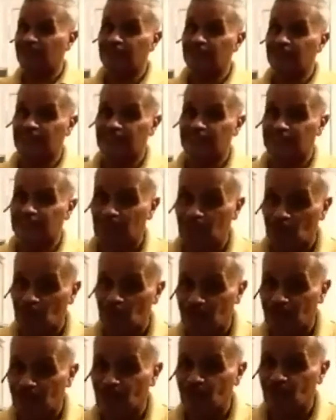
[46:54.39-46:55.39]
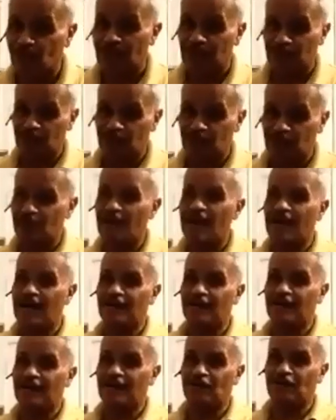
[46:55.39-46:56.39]
This is number one with La Bruja and
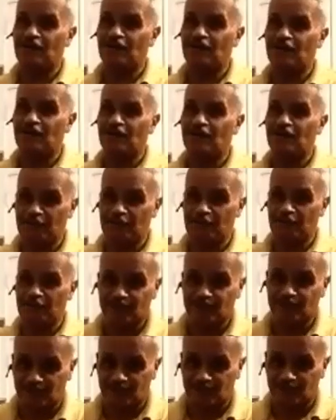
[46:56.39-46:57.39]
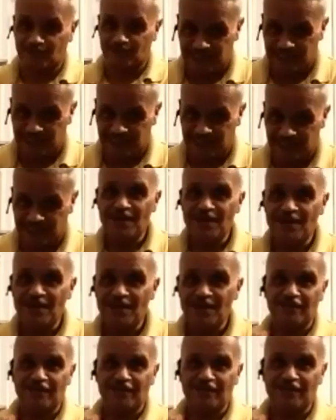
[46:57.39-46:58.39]
all my peoples over here
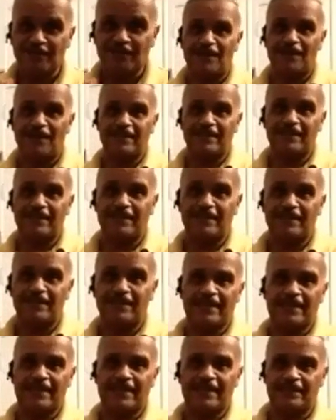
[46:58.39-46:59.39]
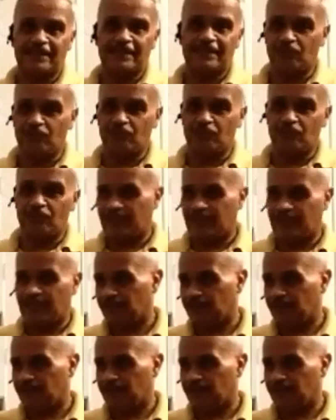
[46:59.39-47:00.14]
when they come and do their